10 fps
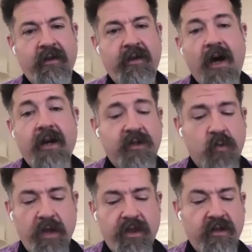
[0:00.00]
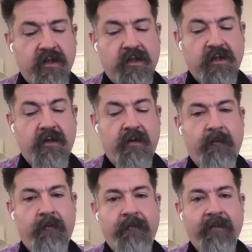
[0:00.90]
God is with us.
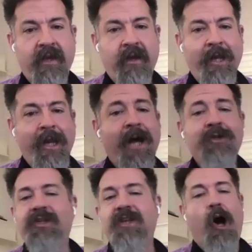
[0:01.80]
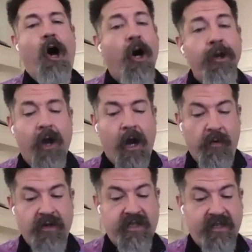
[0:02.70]
Not just on
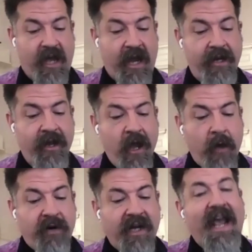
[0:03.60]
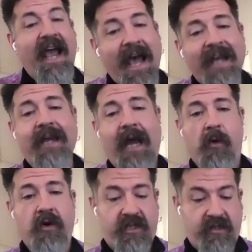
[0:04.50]
our side, but at
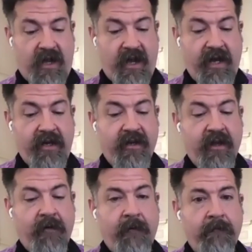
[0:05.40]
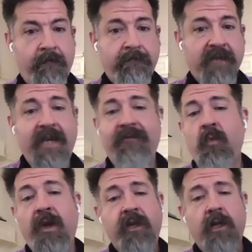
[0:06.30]
our side.
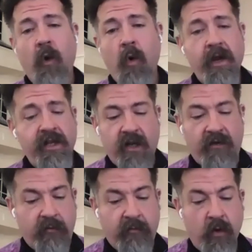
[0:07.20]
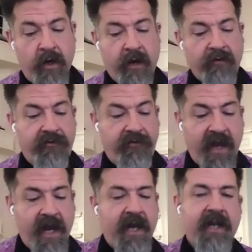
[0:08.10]
Even when the glories of the morning
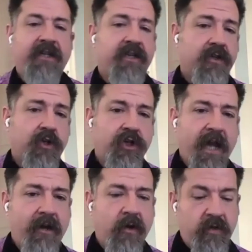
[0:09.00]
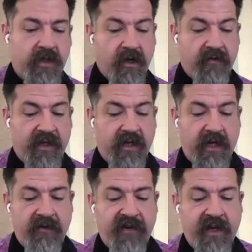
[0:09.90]
fade into the shadows of the
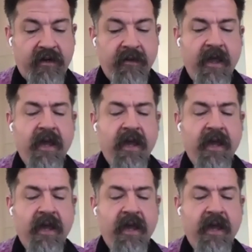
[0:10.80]
evening,